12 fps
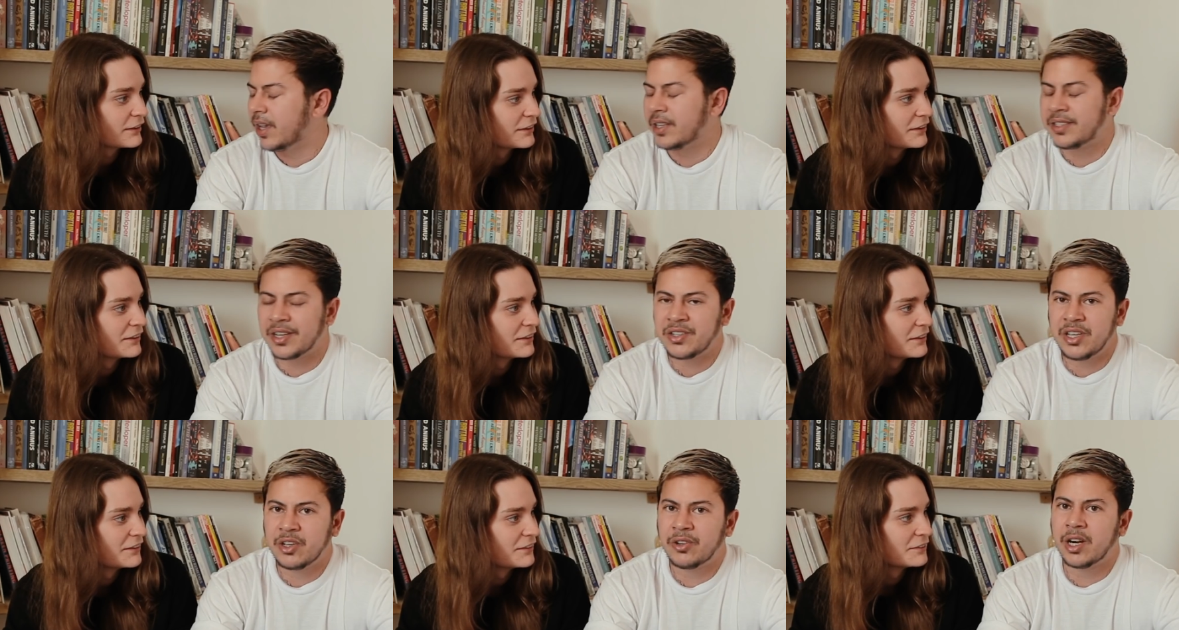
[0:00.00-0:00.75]
Speaker 1: It's
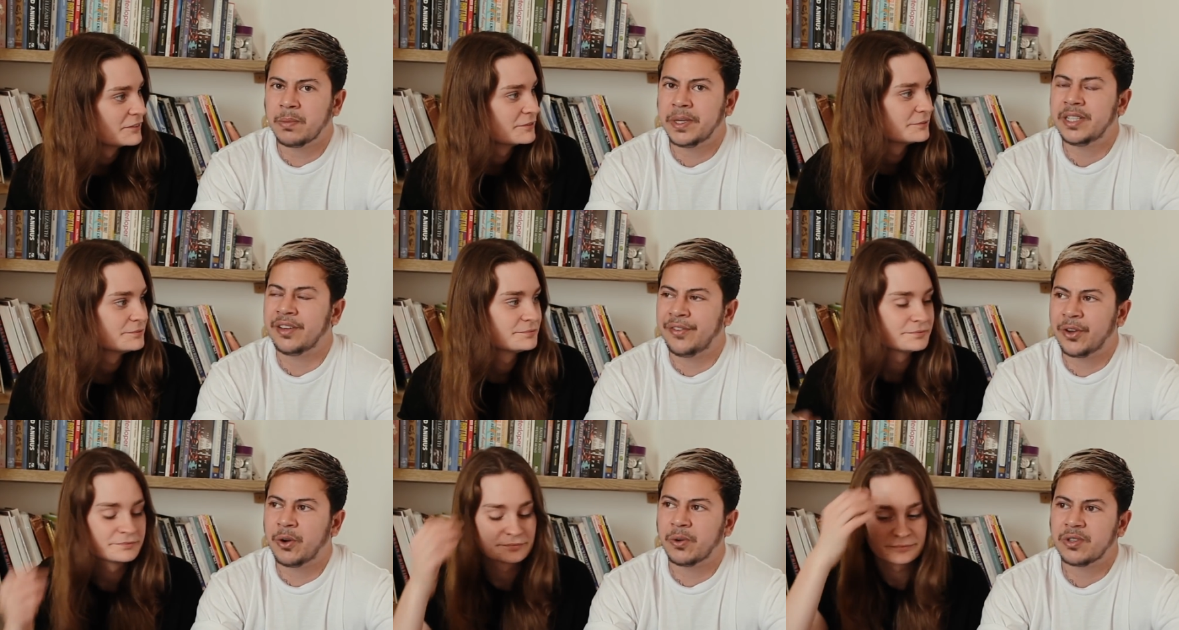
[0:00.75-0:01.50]
actually incredibly
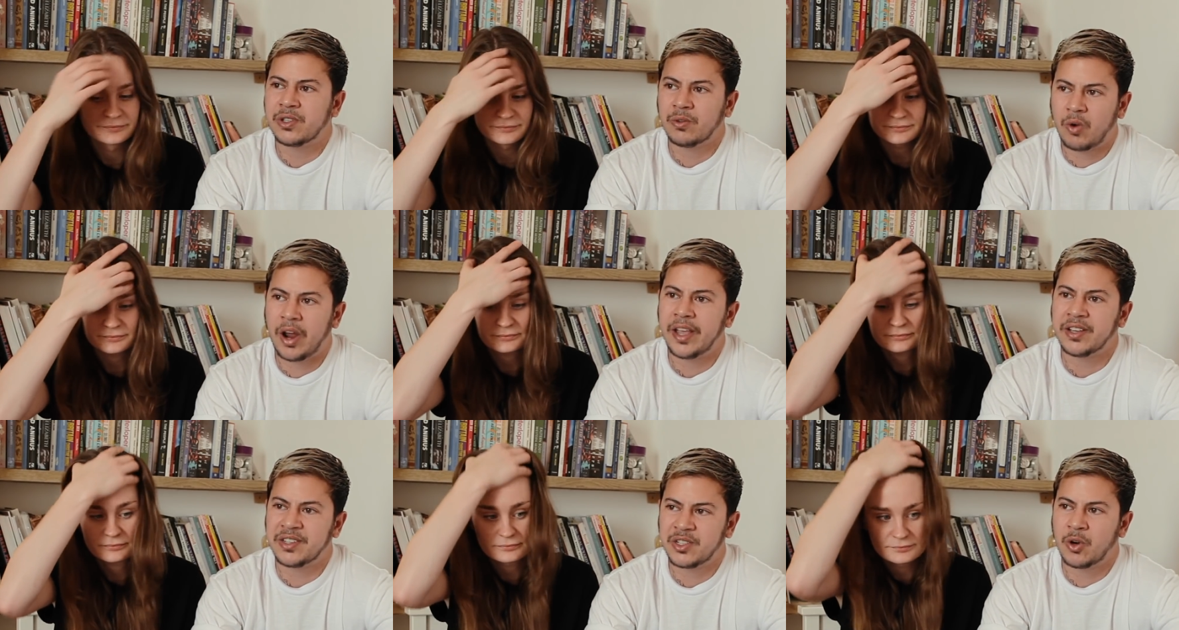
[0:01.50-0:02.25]
difficult to write
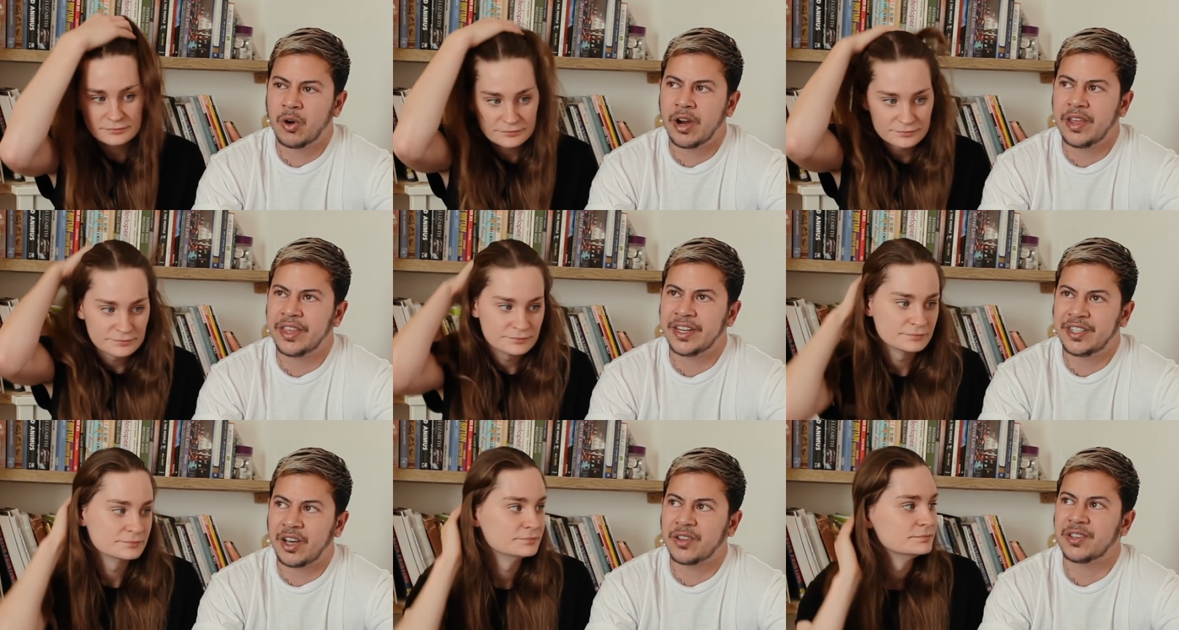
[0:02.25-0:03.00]
a story
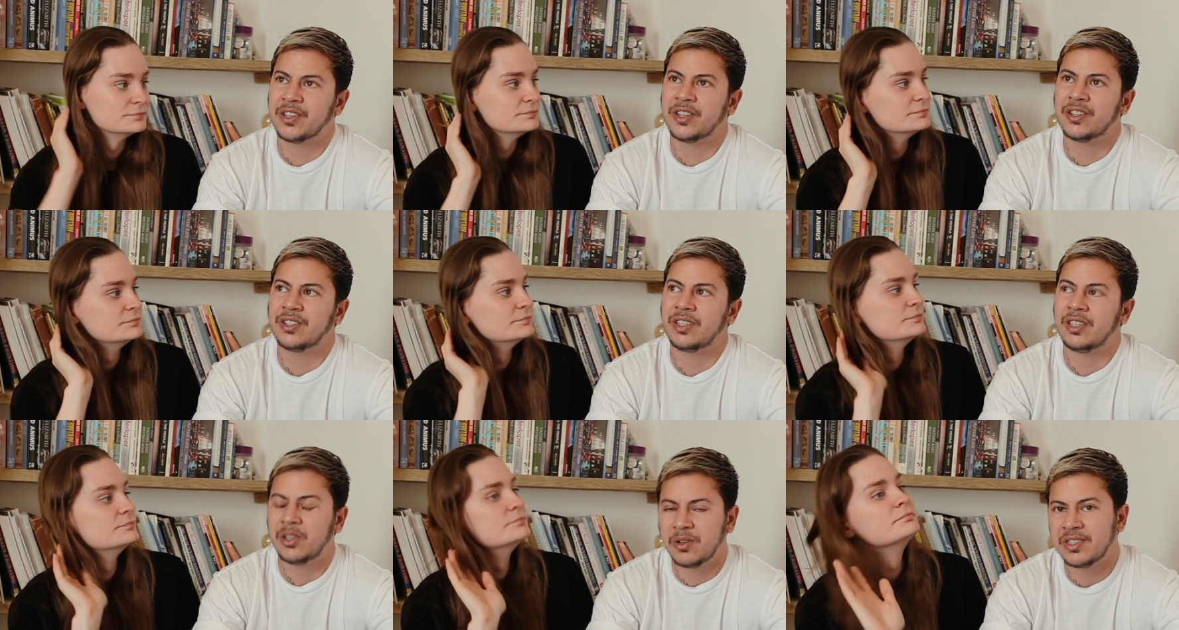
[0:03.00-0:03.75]
that doesn't
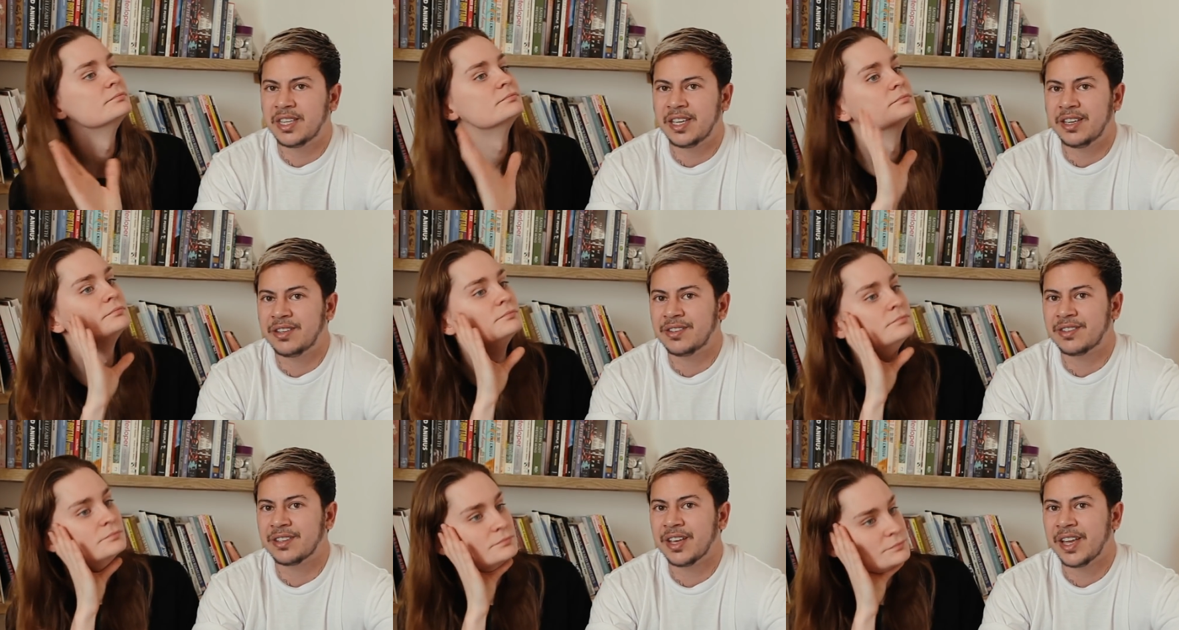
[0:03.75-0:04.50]
use
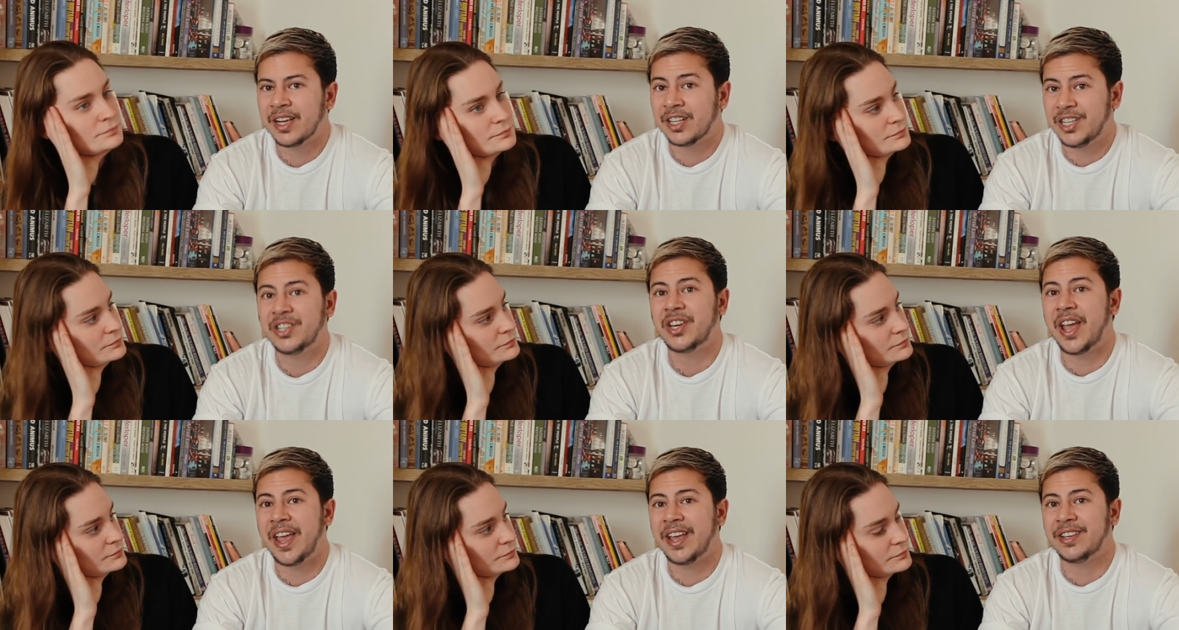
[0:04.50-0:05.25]
these
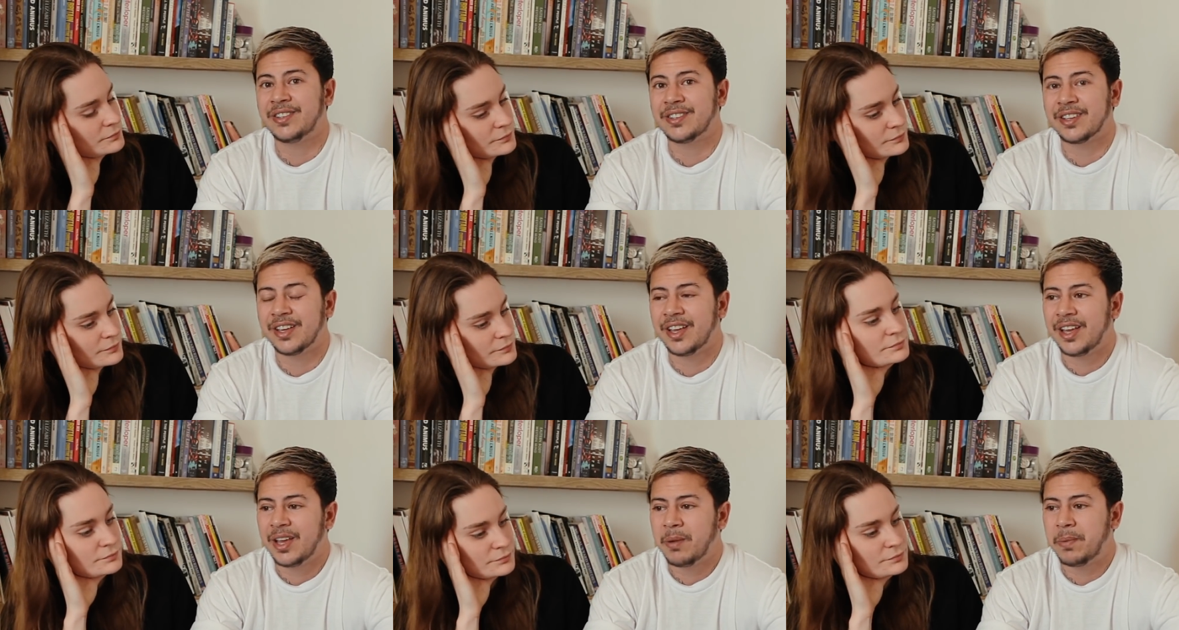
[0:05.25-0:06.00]
cliches
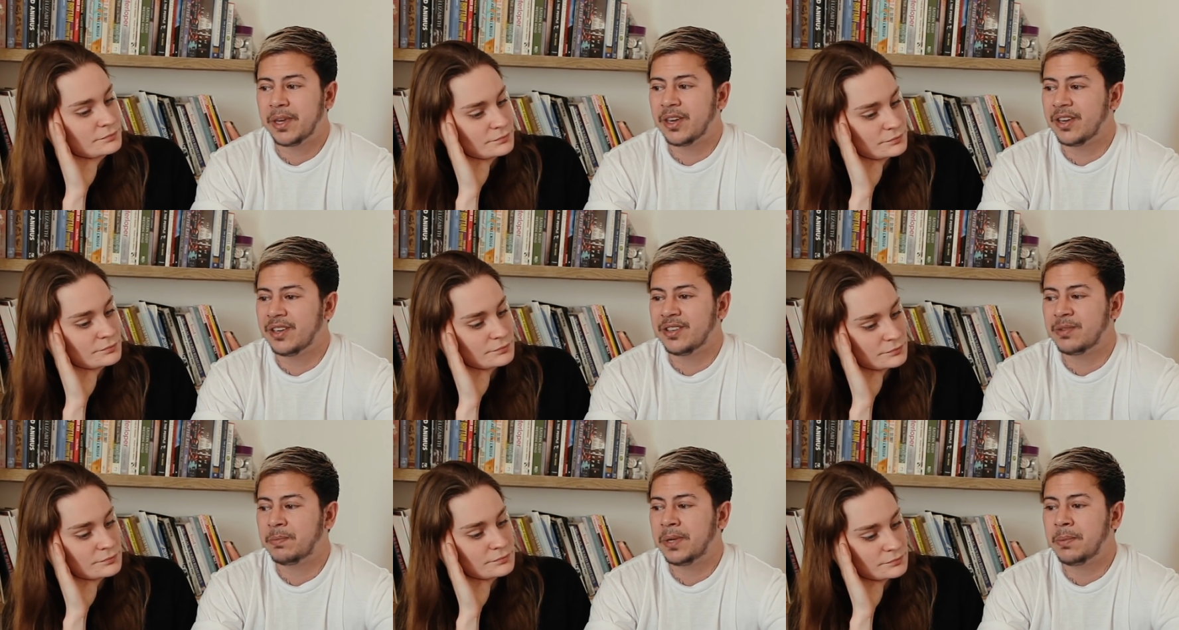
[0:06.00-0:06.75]

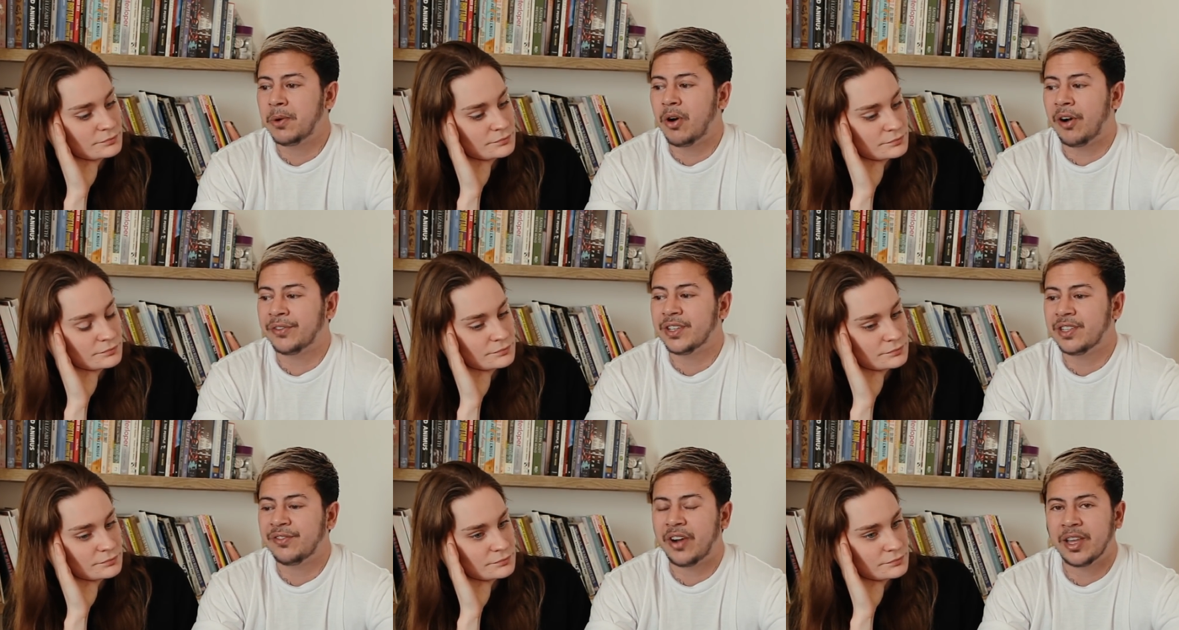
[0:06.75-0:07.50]
because people often
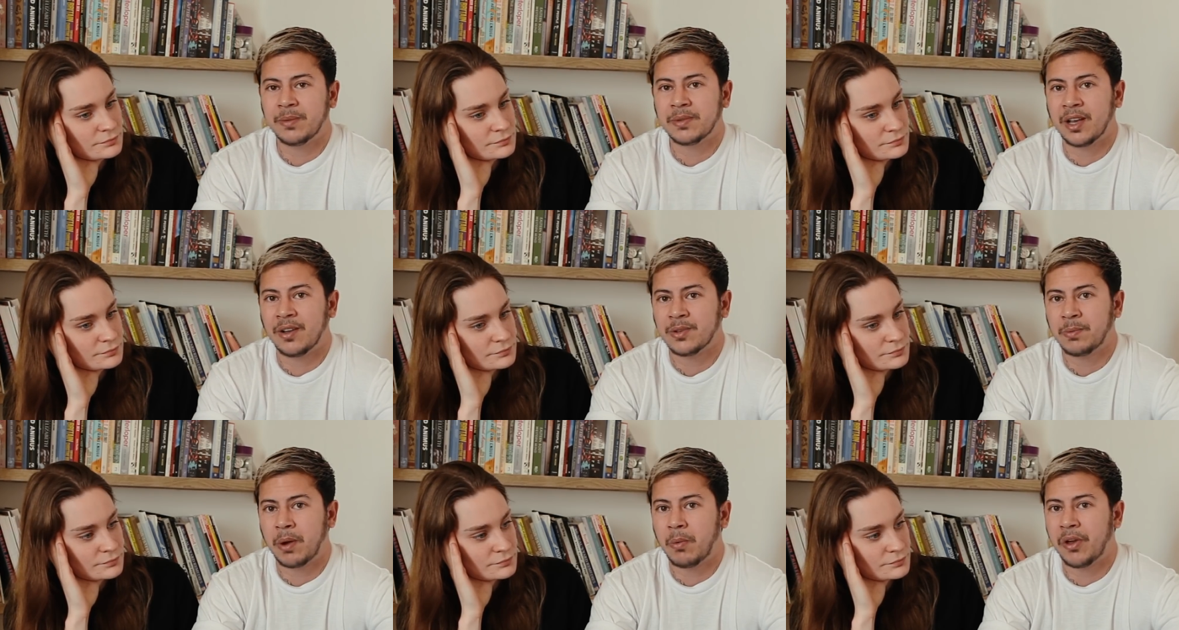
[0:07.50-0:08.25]
define themselves
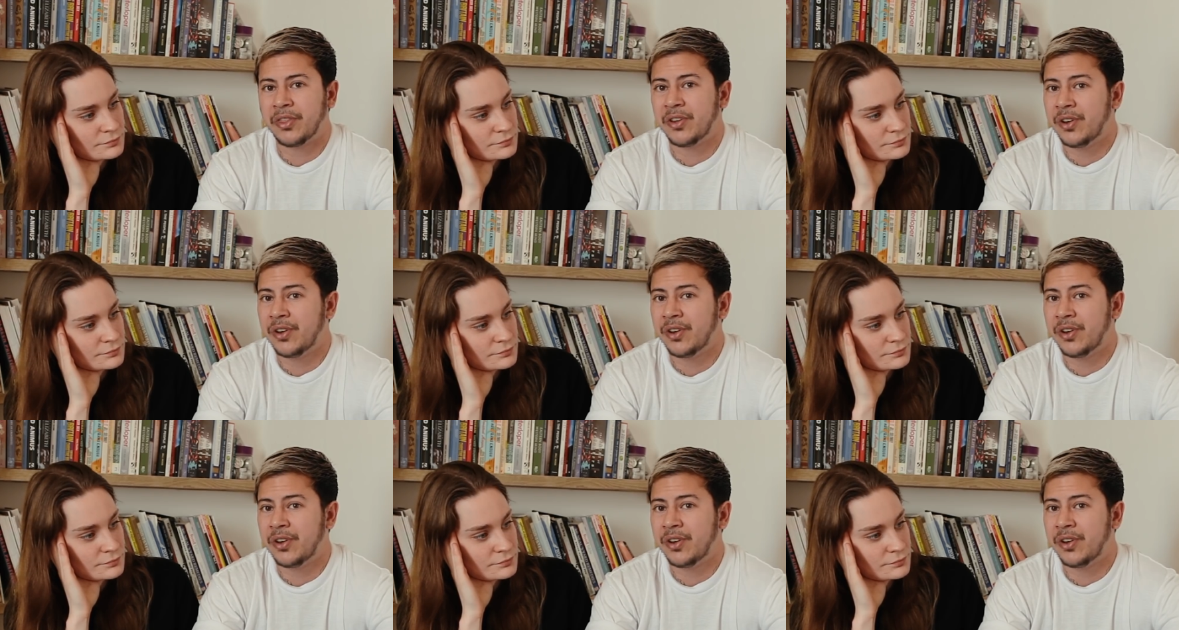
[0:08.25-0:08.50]
by what they're